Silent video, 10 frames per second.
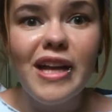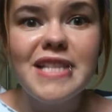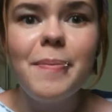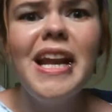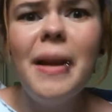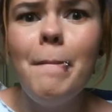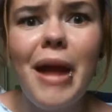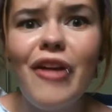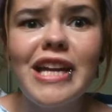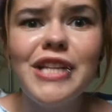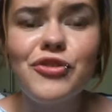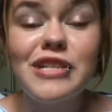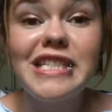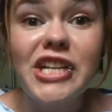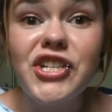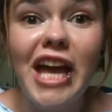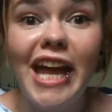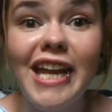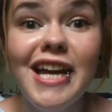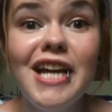It's been an American
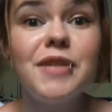tradition